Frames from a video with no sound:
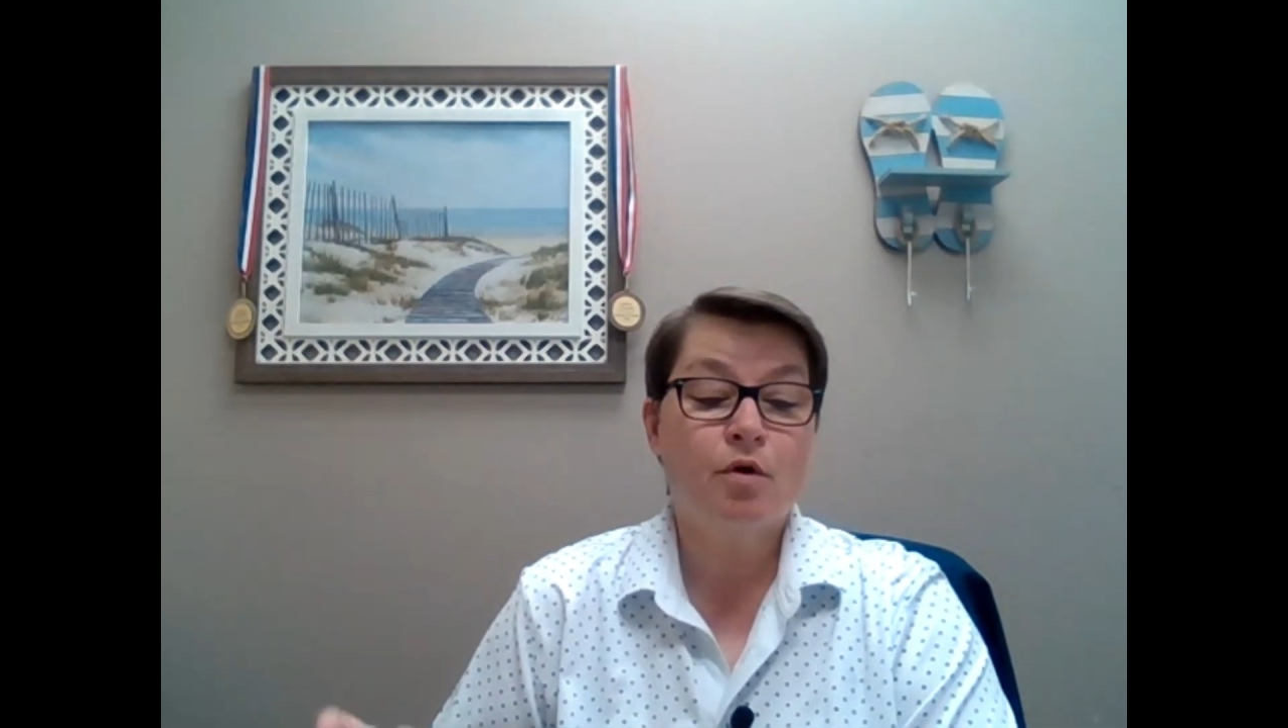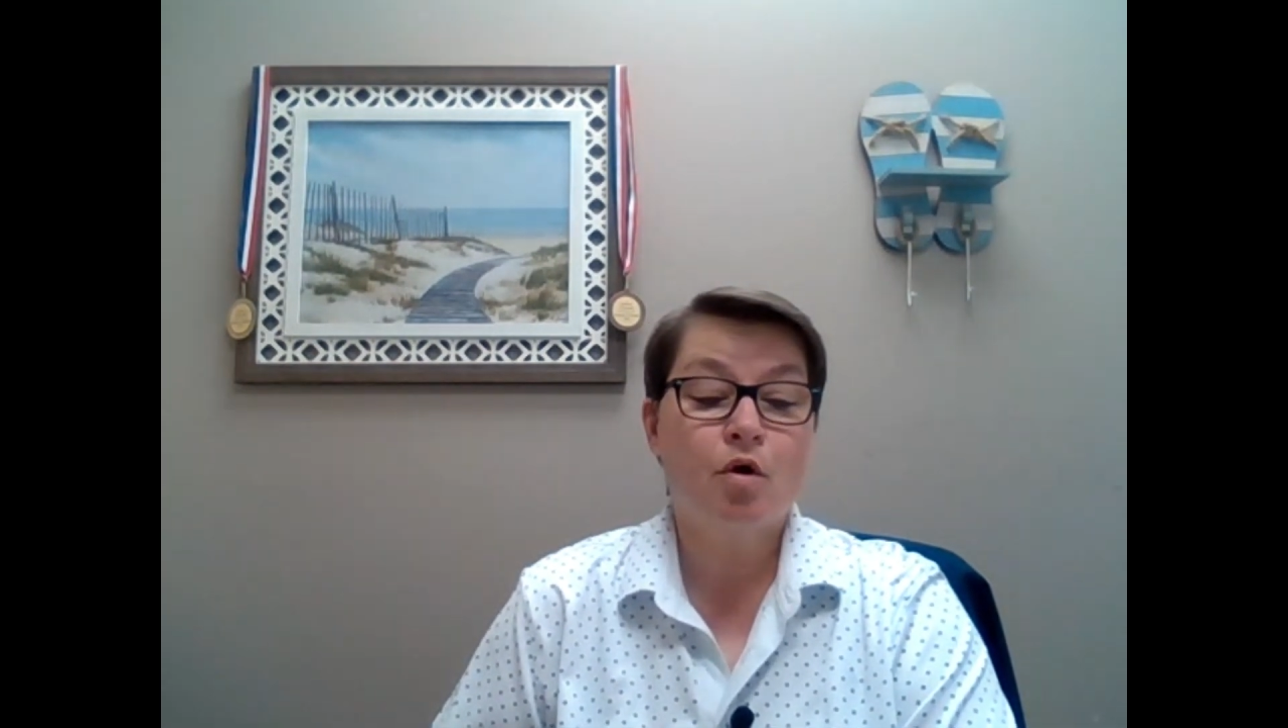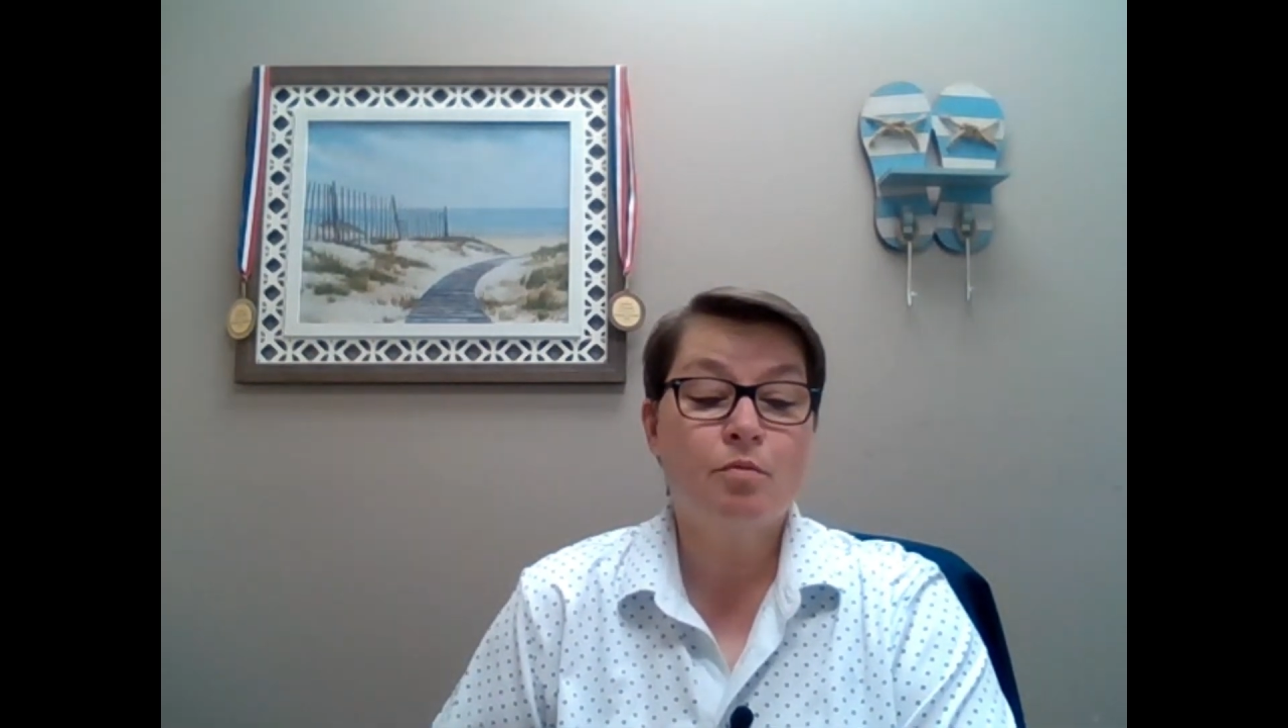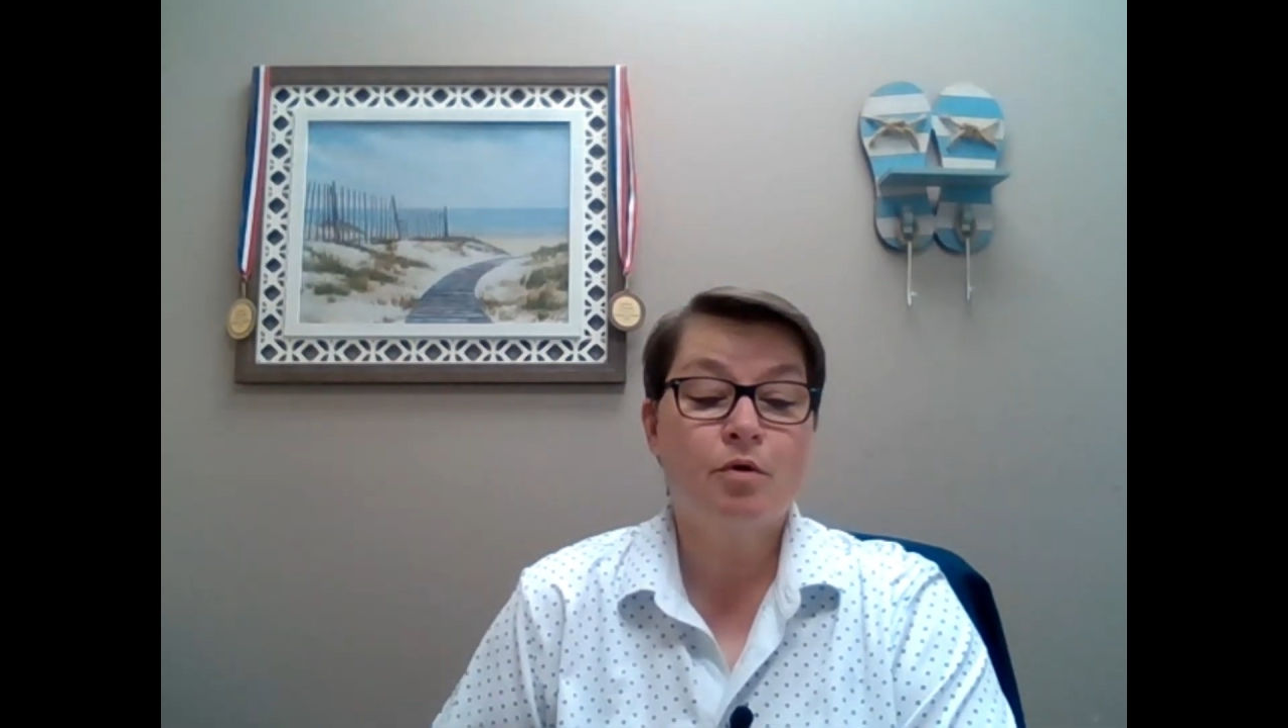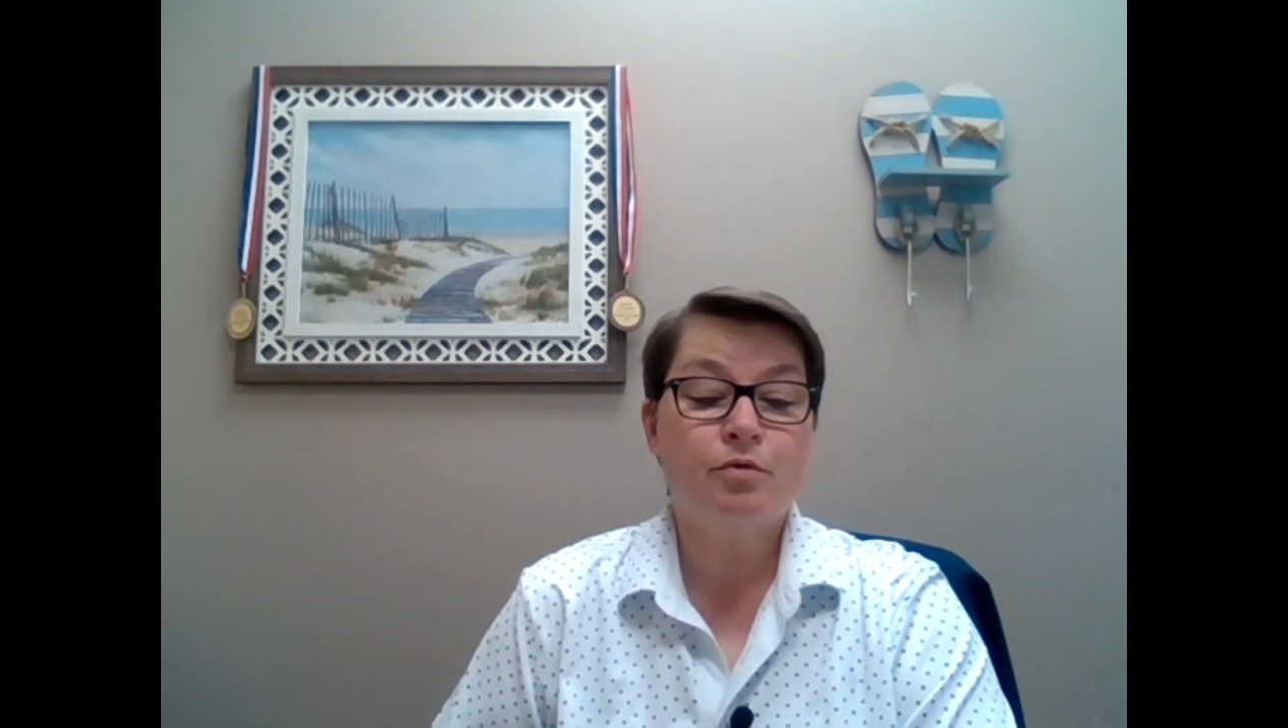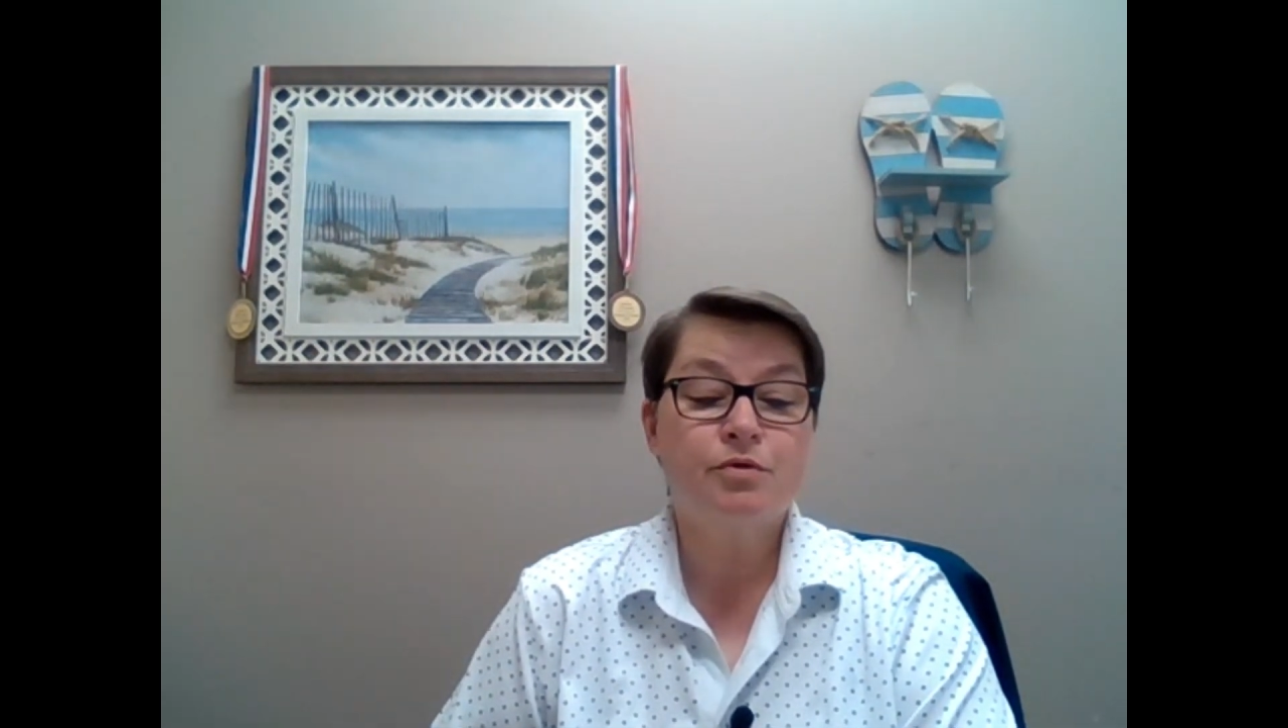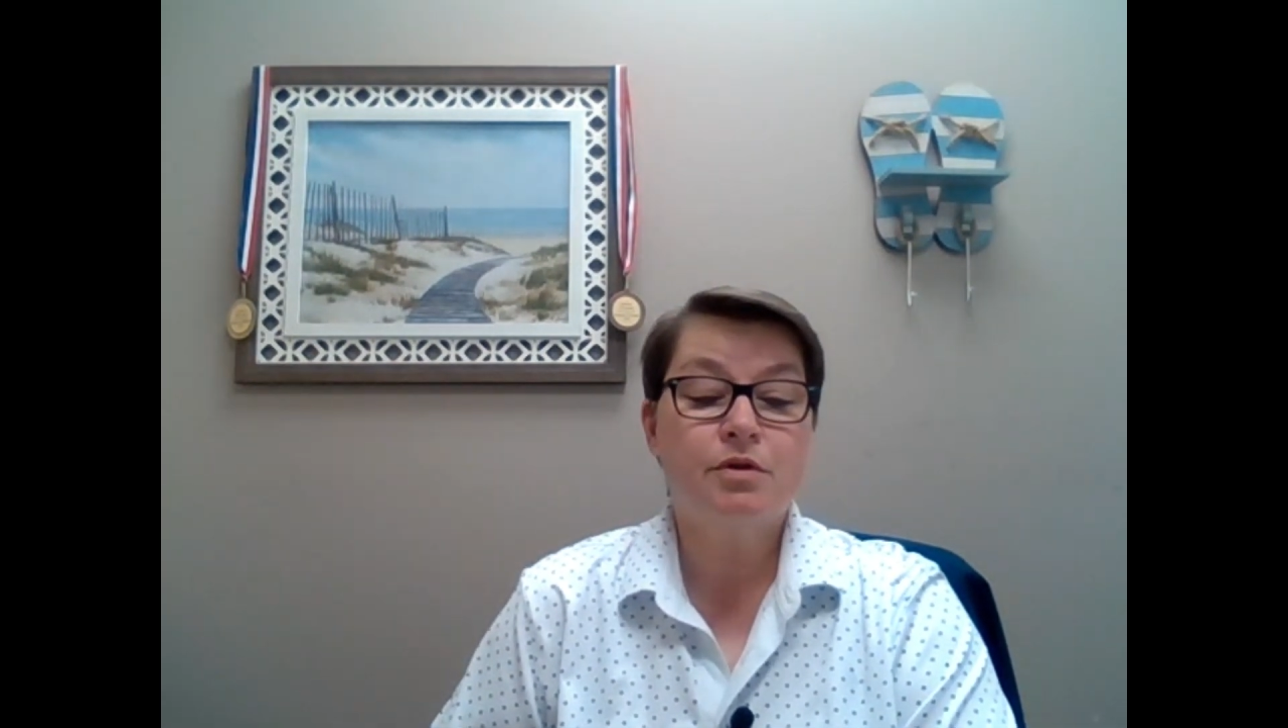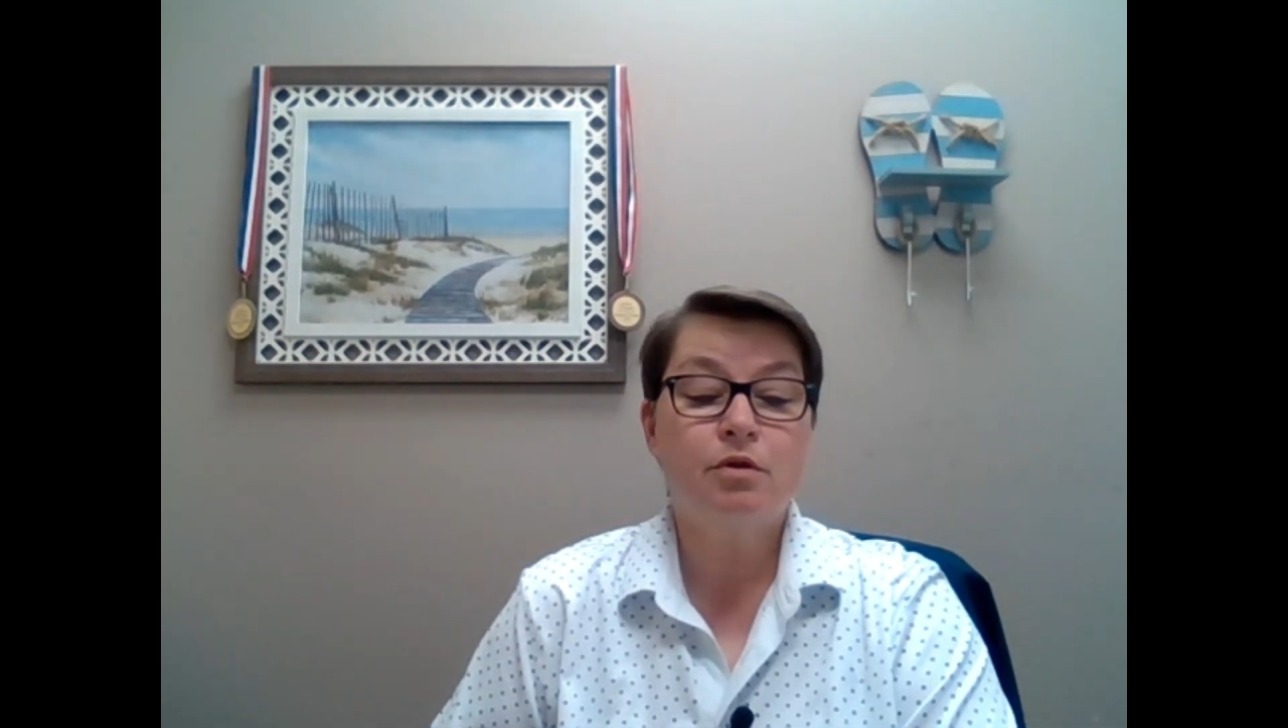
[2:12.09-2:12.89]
homeowners